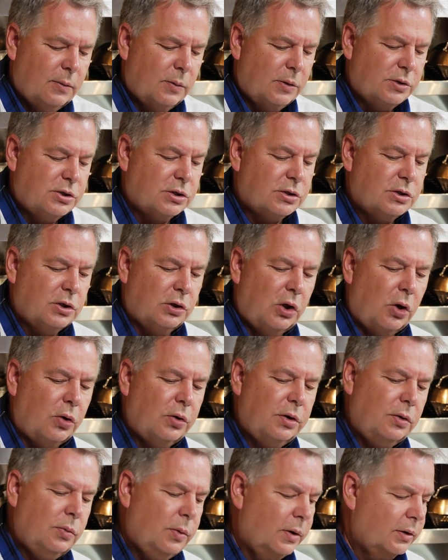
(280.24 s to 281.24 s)
which is
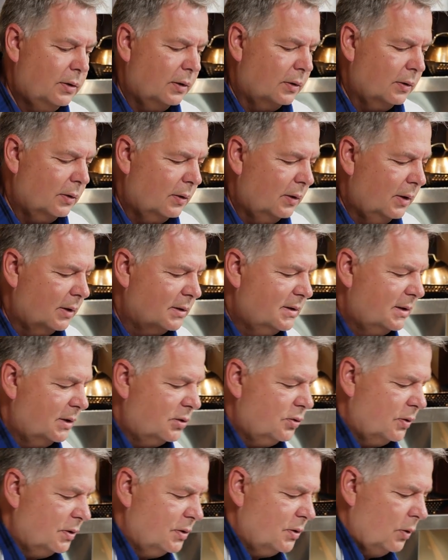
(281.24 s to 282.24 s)
loaded with the
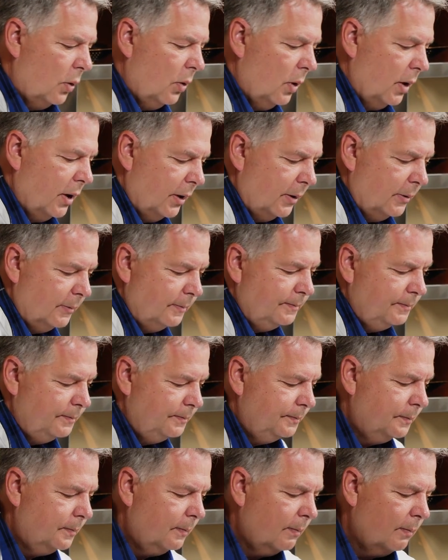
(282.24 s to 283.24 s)
citrus oil,
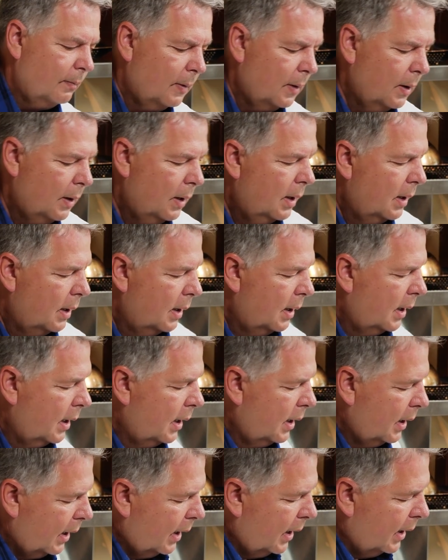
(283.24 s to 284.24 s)

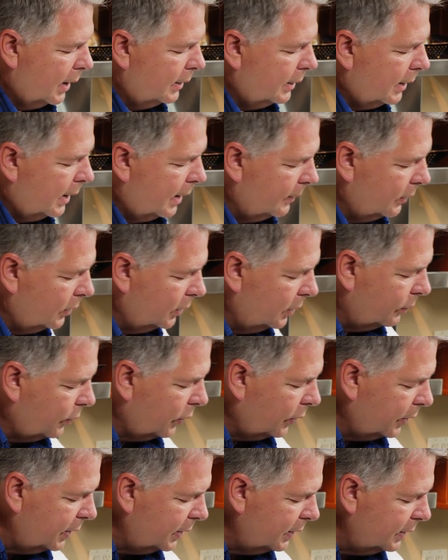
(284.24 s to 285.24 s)
and I'm going to
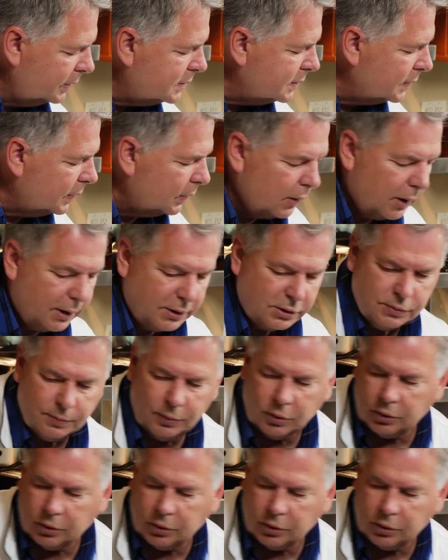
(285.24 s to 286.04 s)
put it into a large